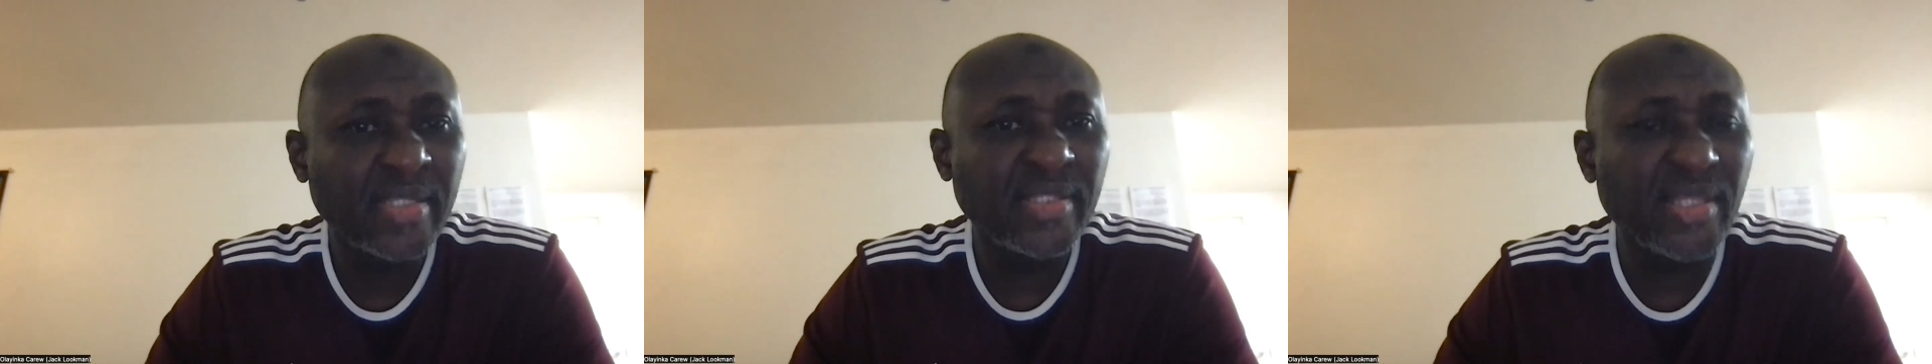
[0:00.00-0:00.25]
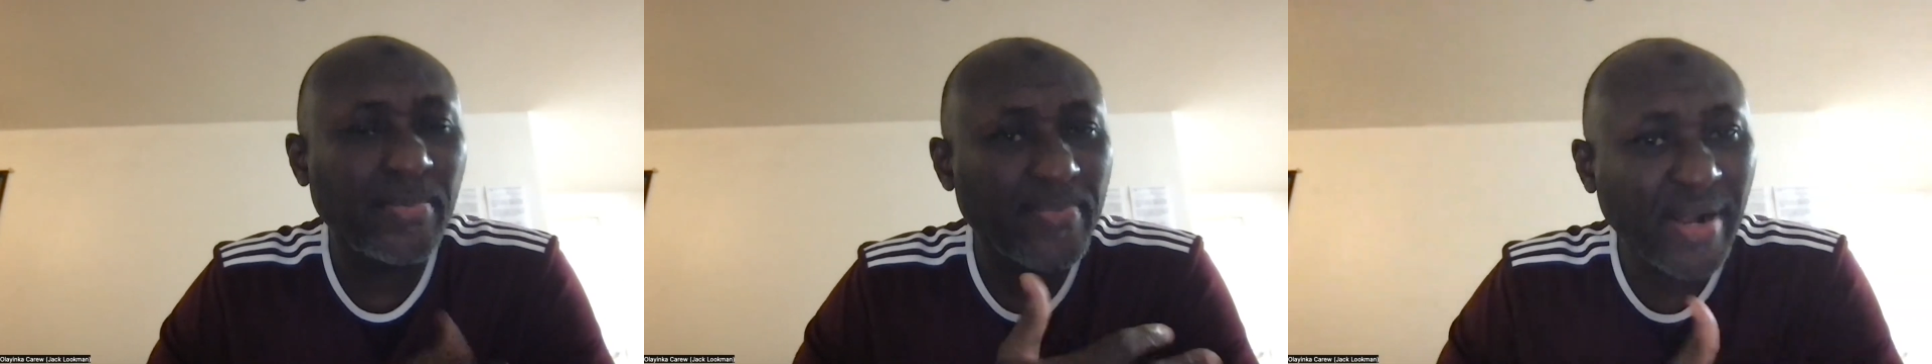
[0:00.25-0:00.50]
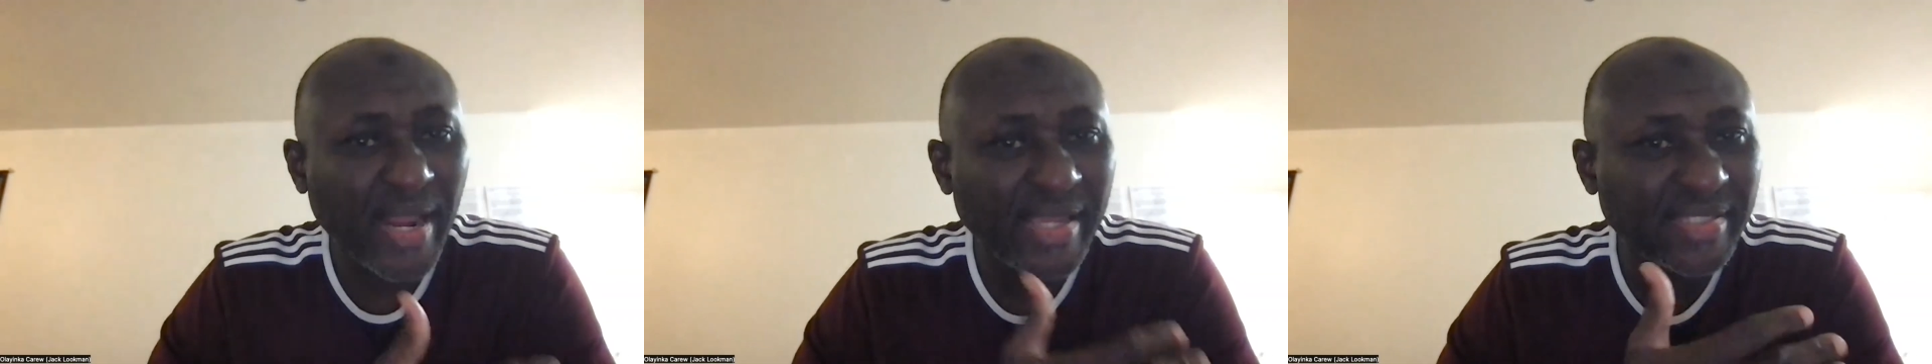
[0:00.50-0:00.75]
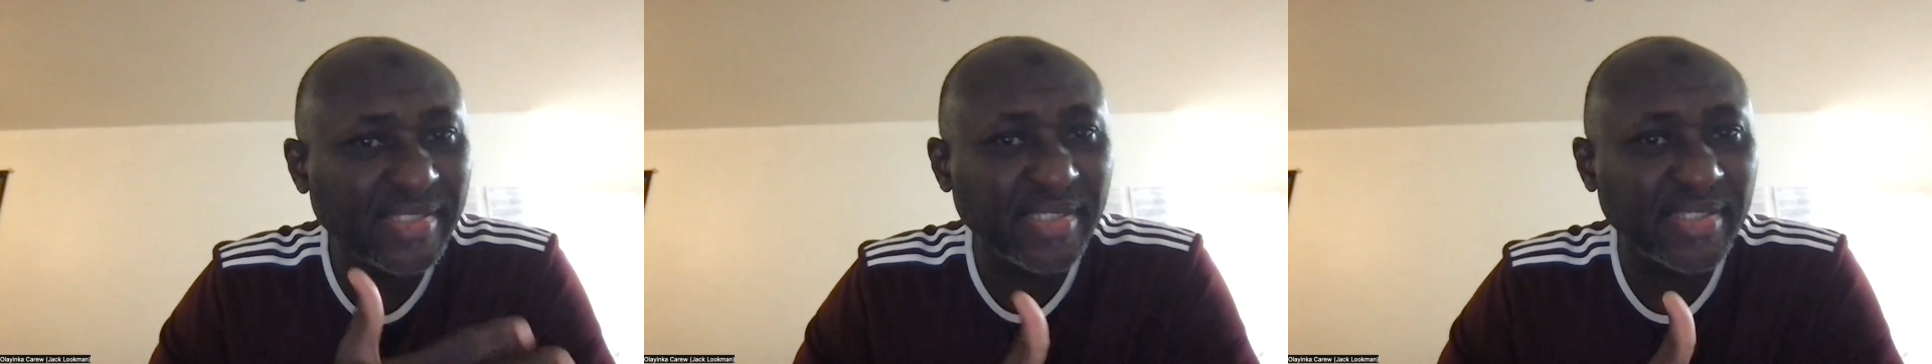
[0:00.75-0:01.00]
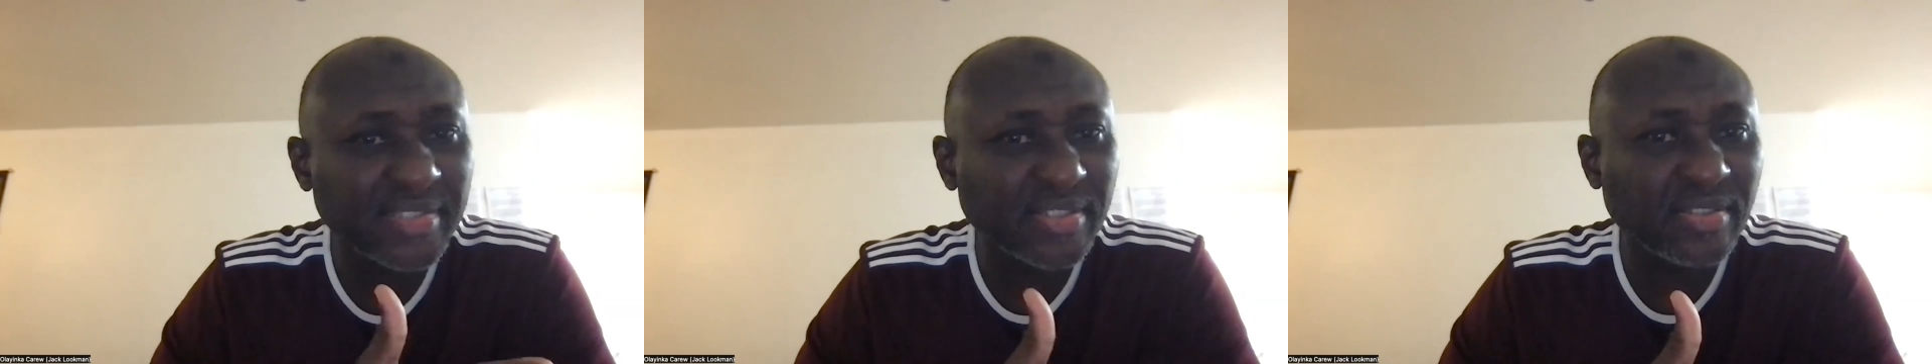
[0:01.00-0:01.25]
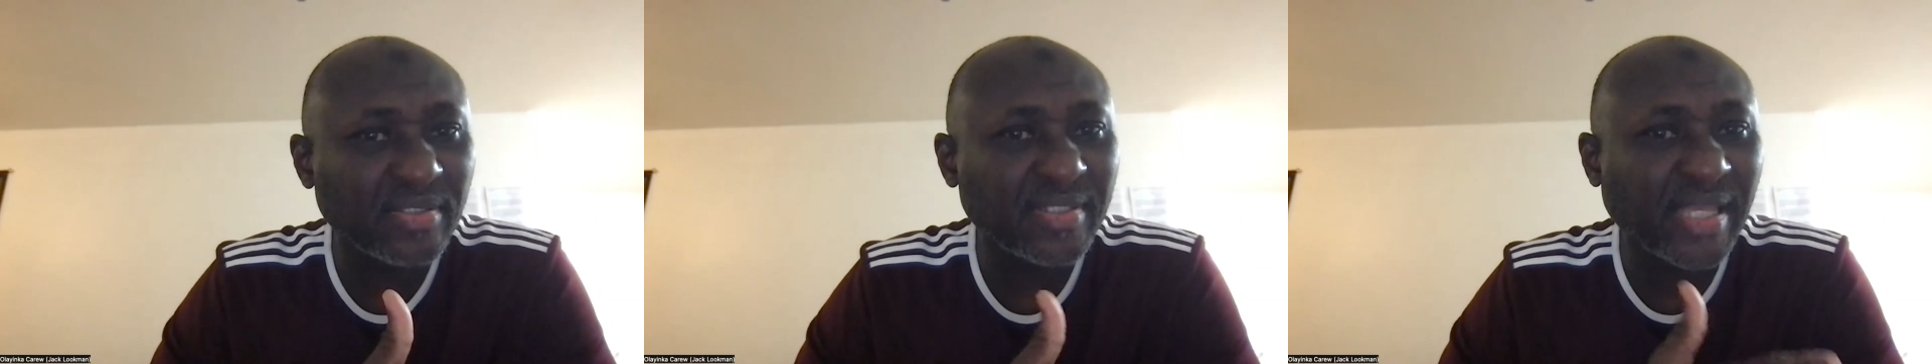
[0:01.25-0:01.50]
the
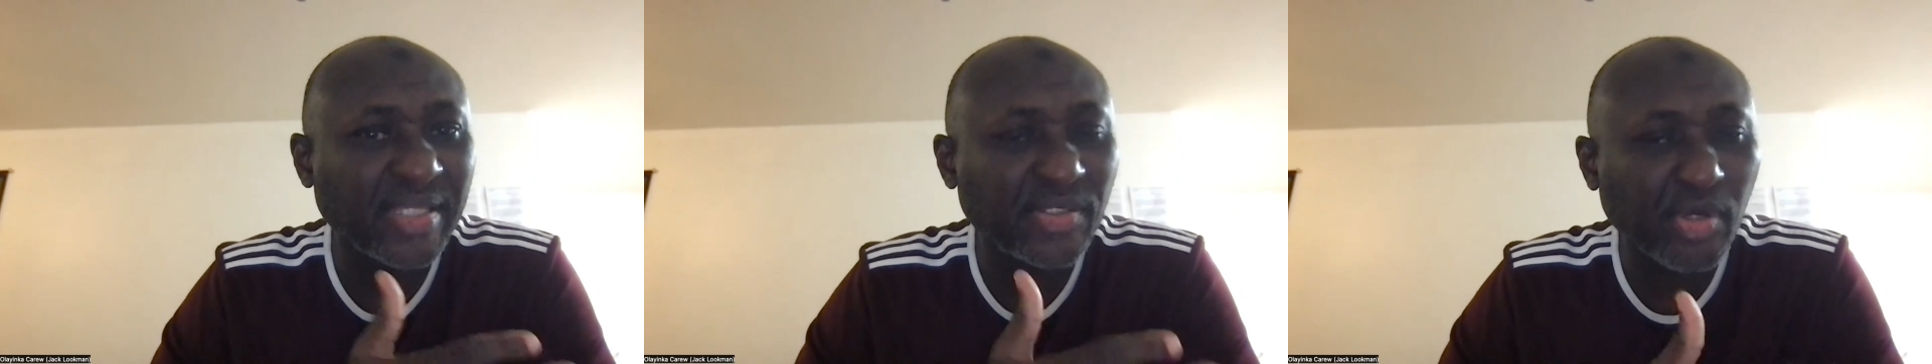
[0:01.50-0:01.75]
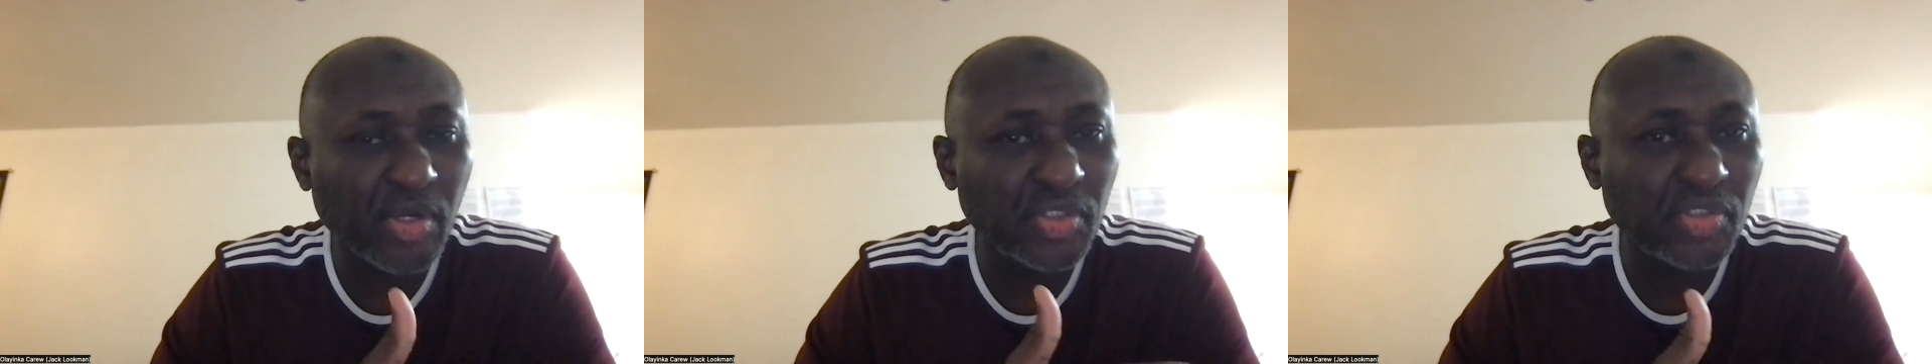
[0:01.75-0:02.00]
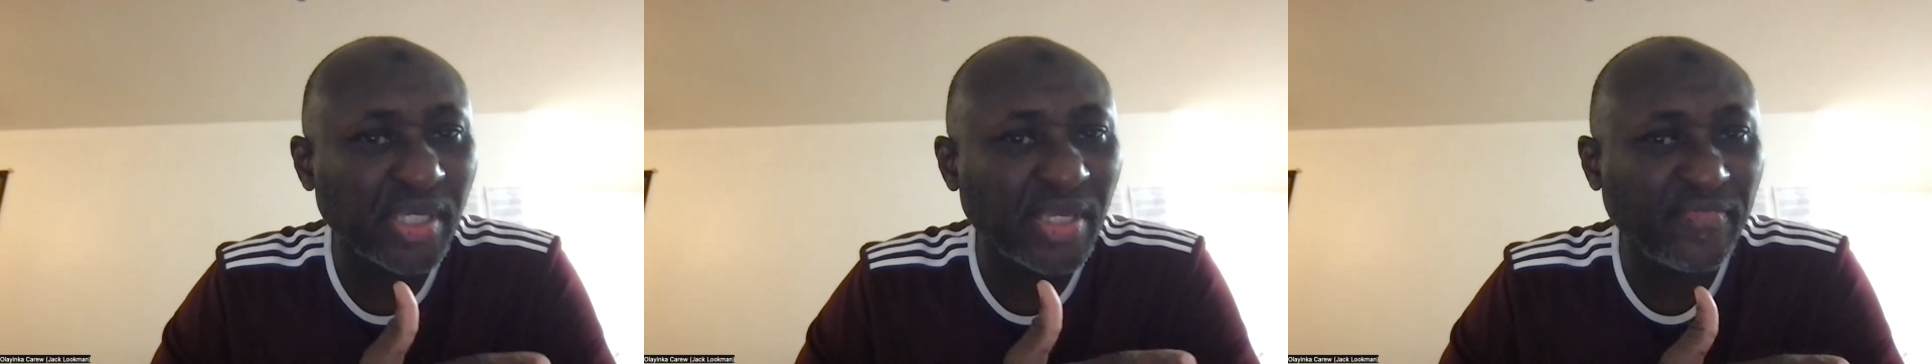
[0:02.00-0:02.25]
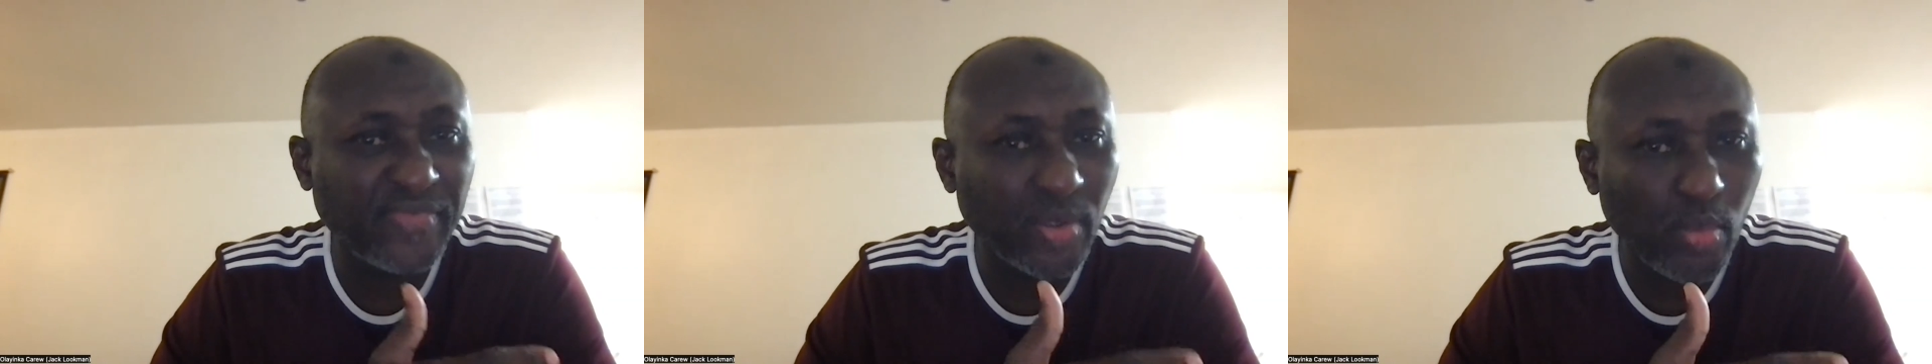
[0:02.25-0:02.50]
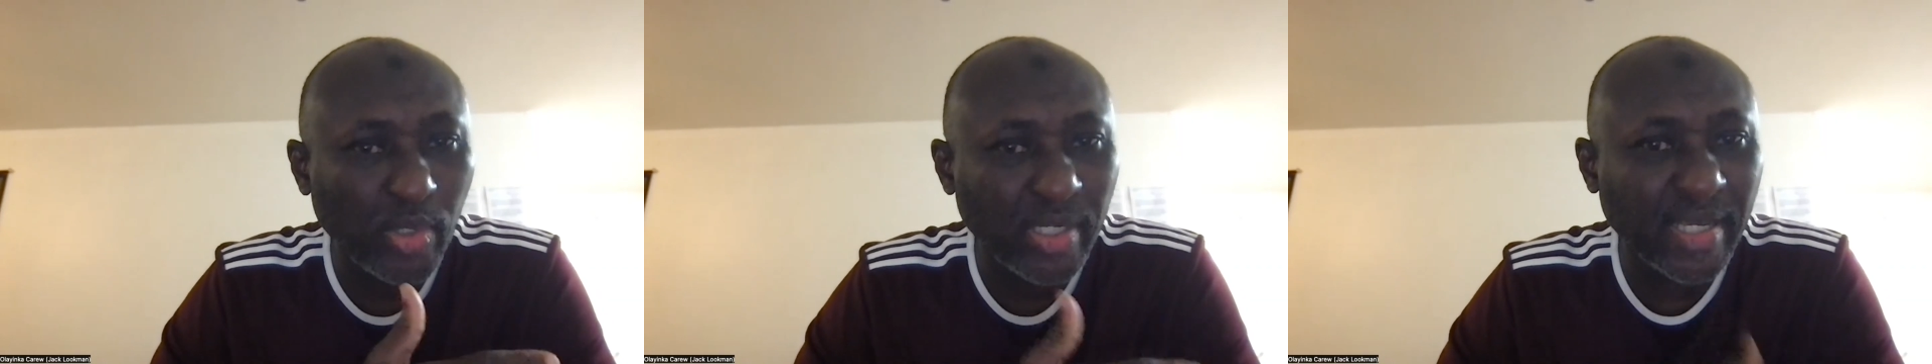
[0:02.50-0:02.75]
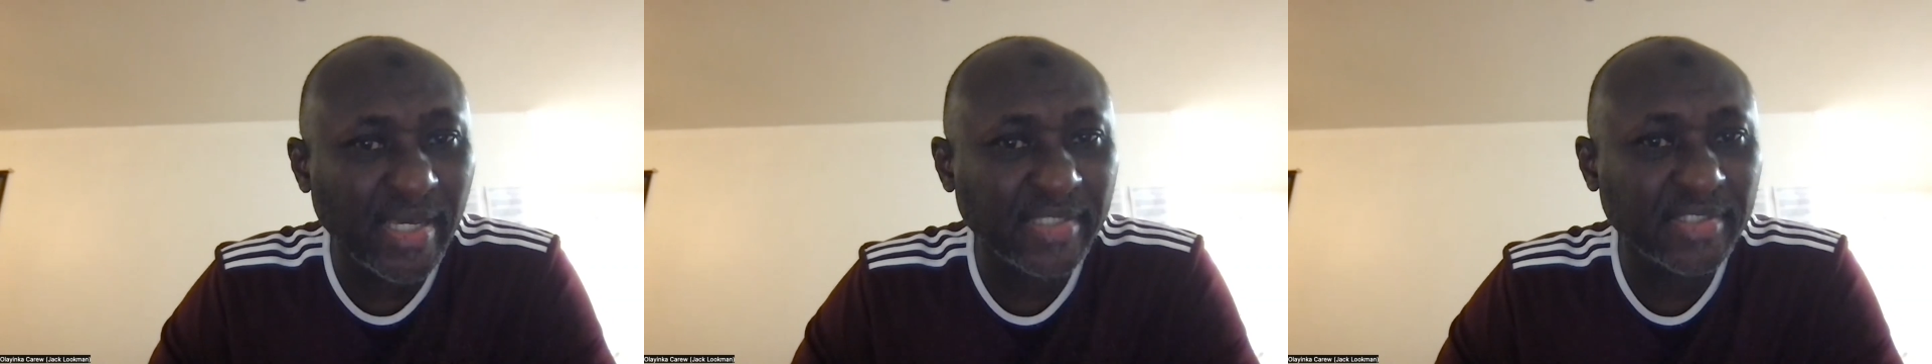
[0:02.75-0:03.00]
prices that you're going to give the
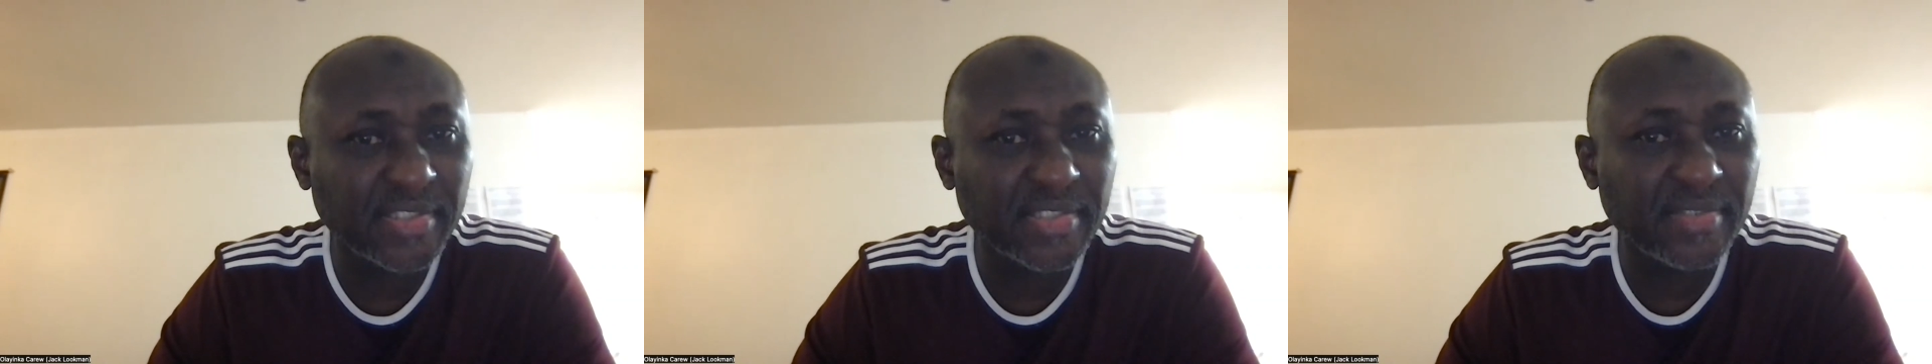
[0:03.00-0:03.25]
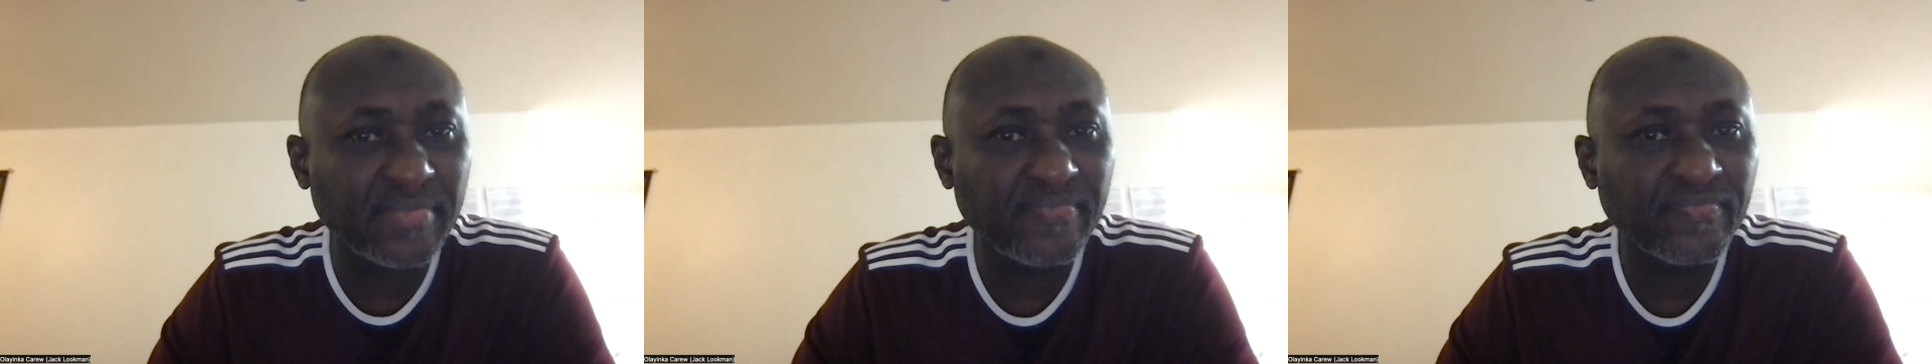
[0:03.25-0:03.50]
winners.